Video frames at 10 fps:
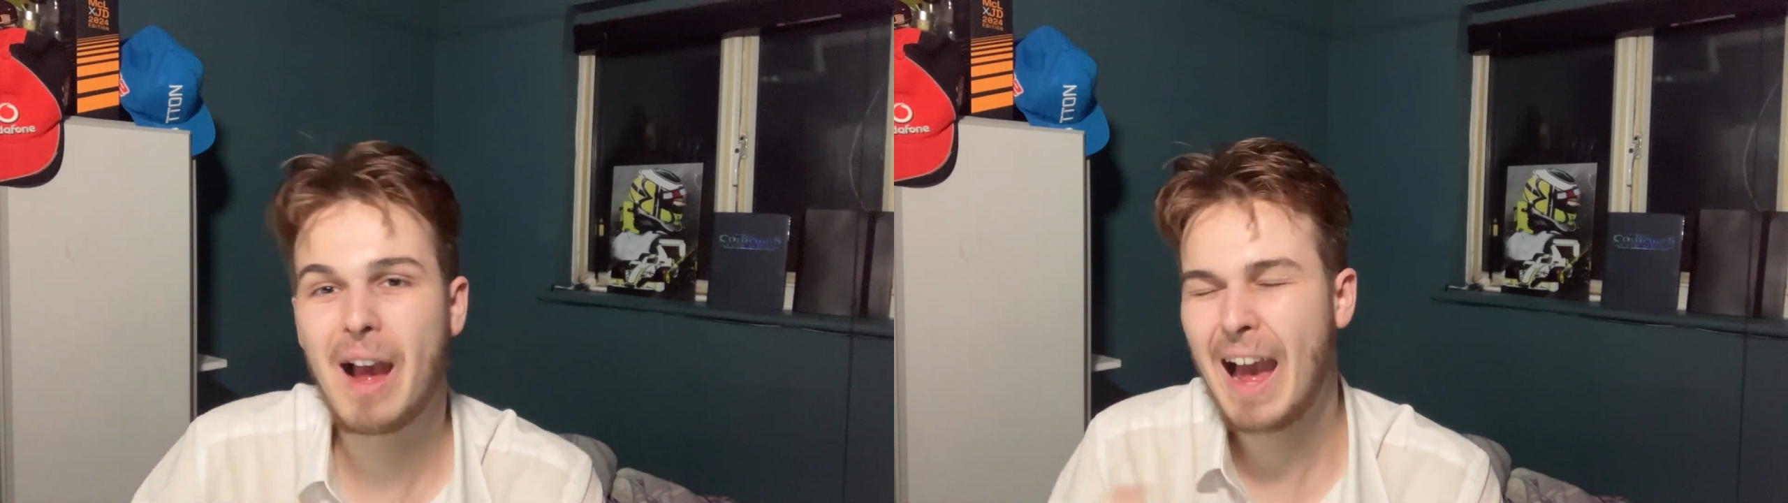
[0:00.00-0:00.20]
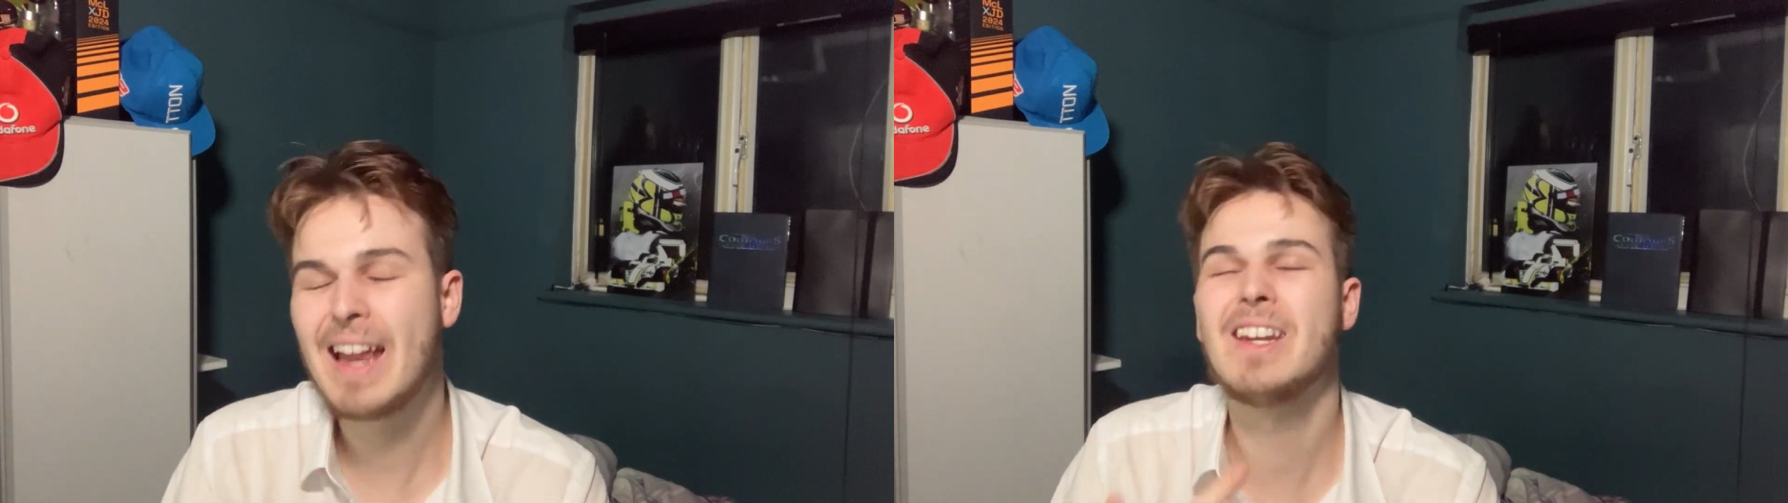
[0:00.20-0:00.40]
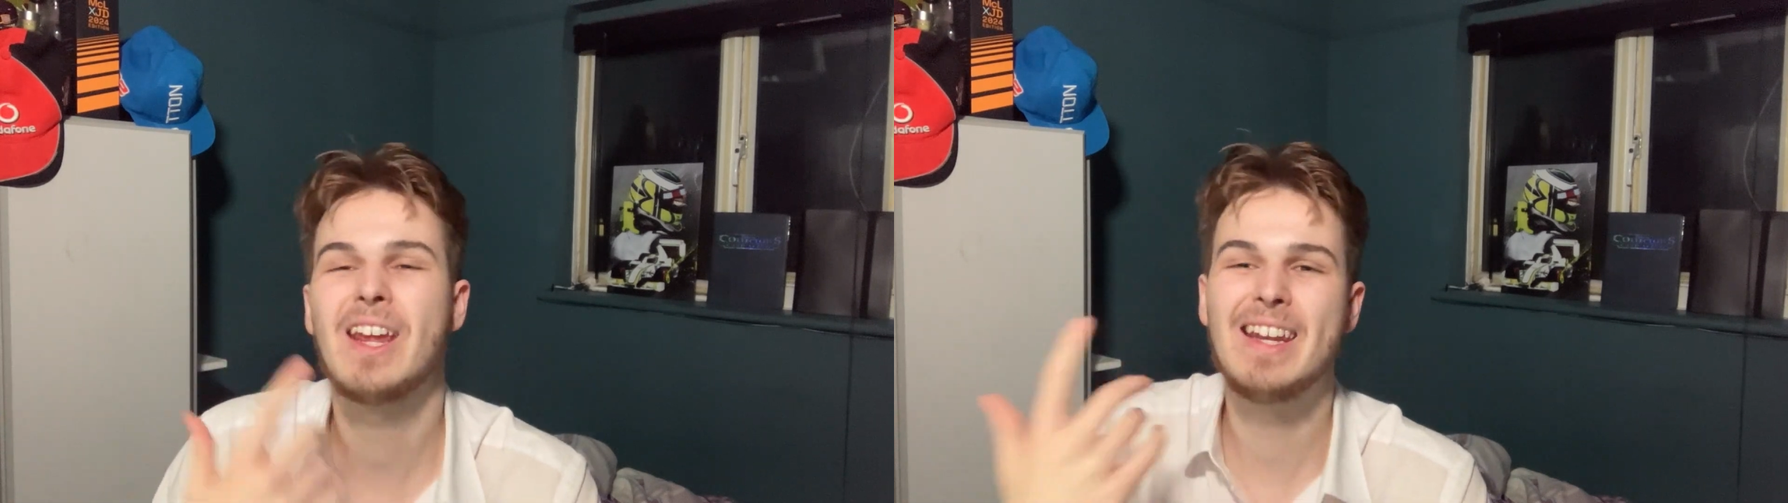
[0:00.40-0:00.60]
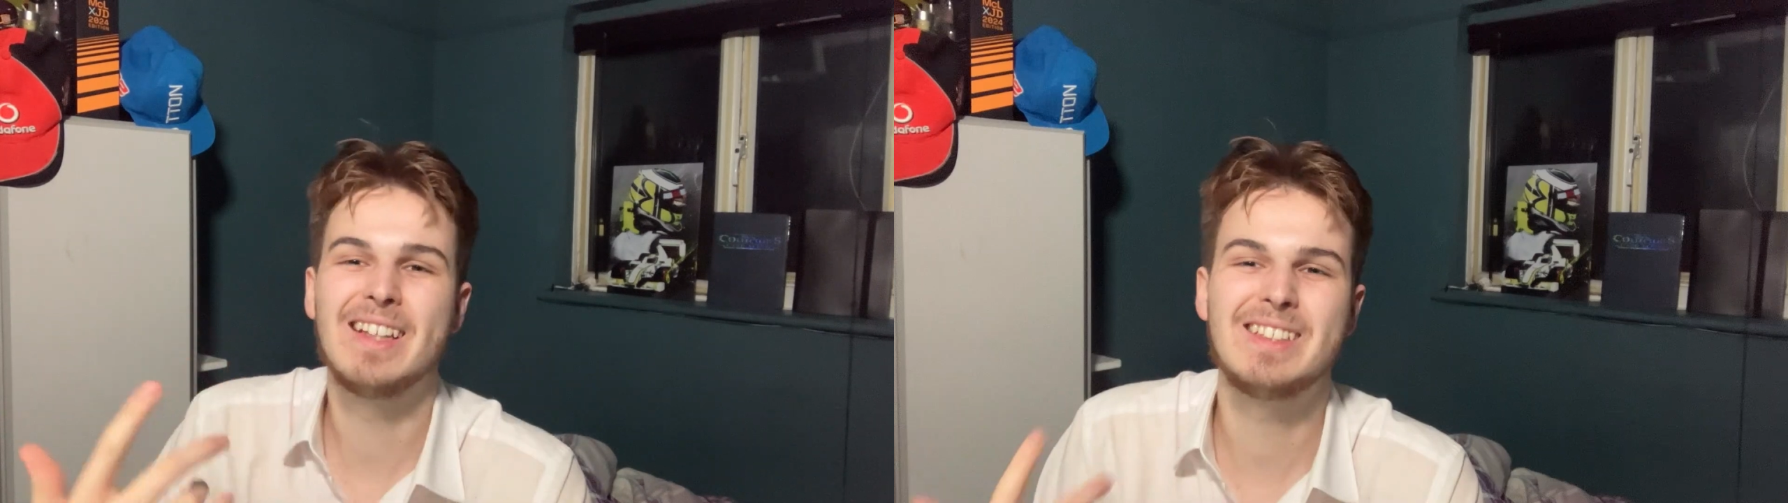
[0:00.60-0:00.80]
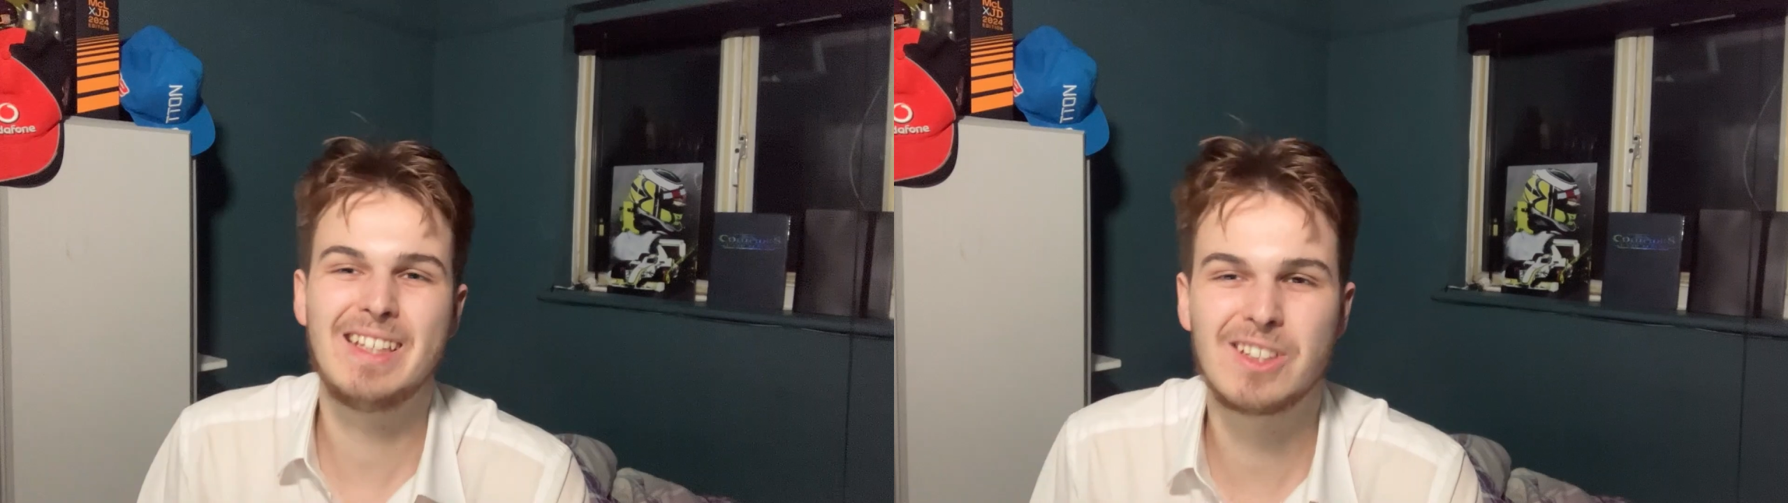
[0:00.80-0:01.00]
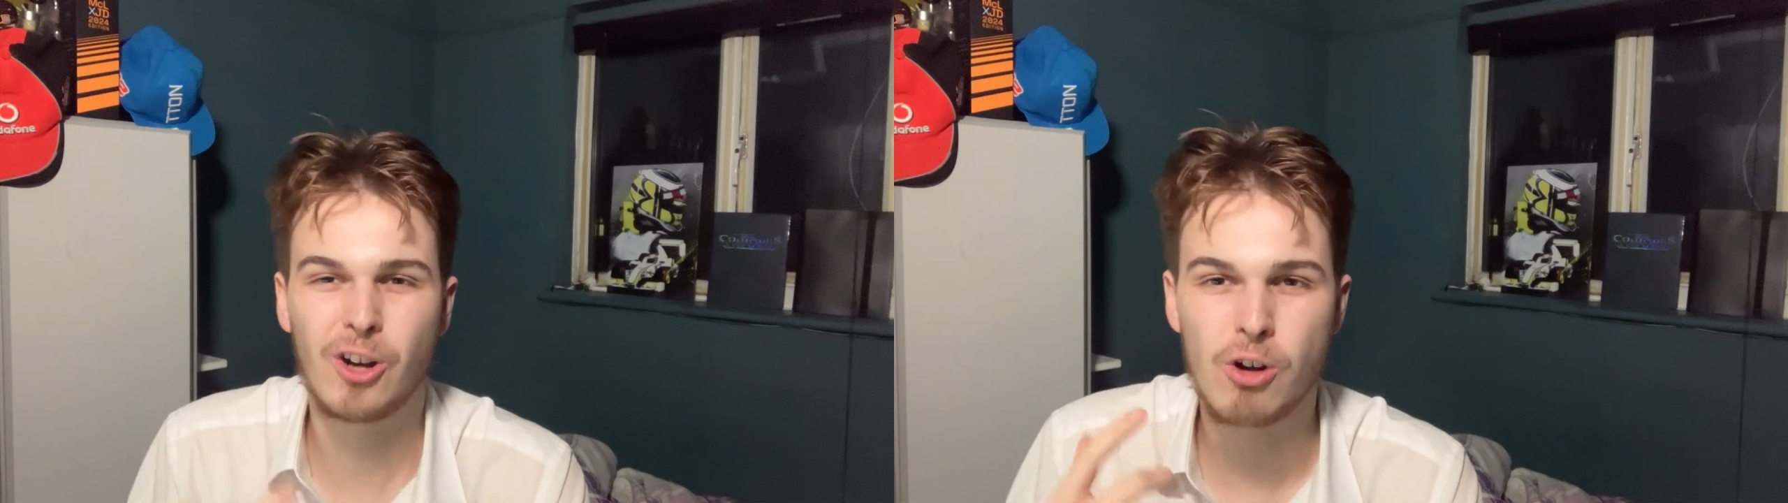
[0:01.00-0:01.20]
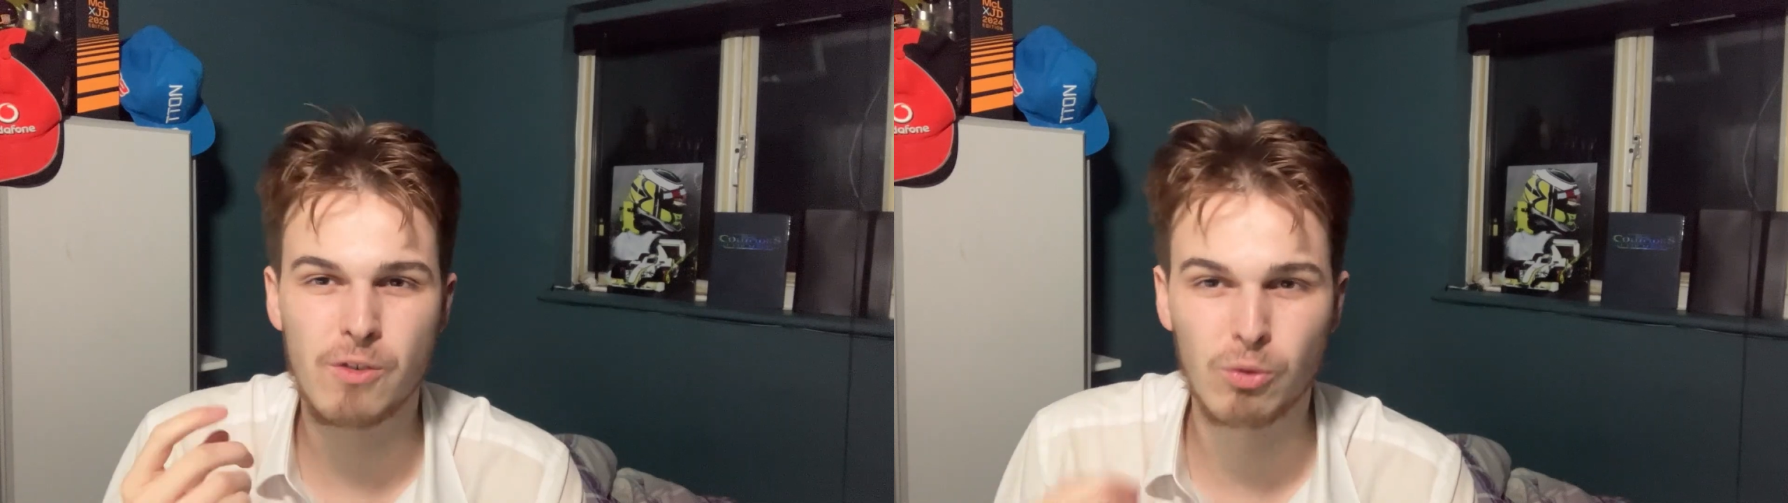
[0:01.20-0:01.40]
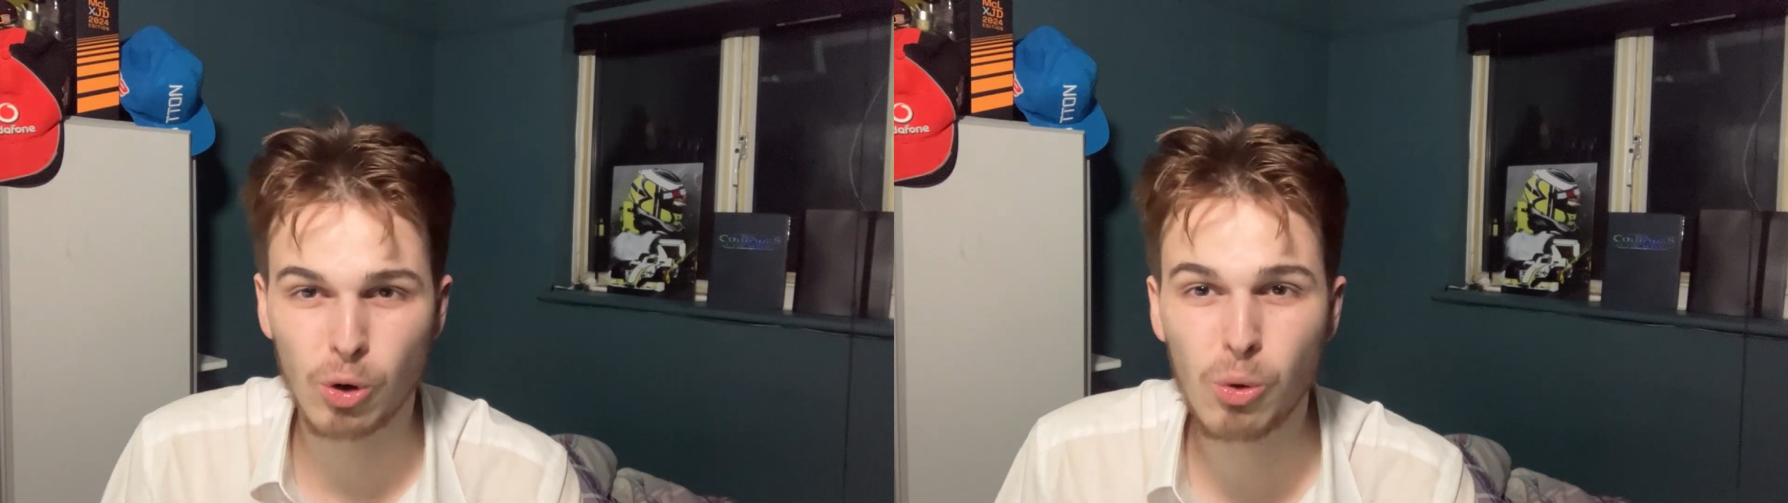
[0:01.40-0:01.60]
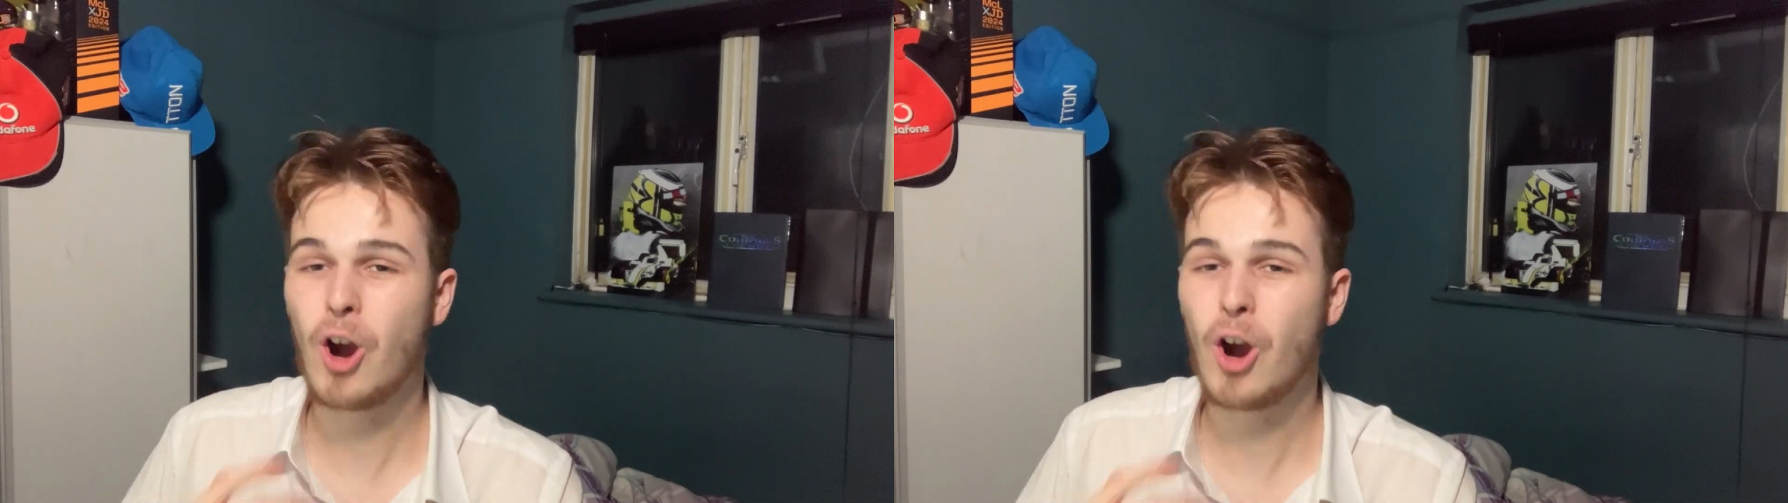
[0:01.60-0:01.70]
and in the season overall,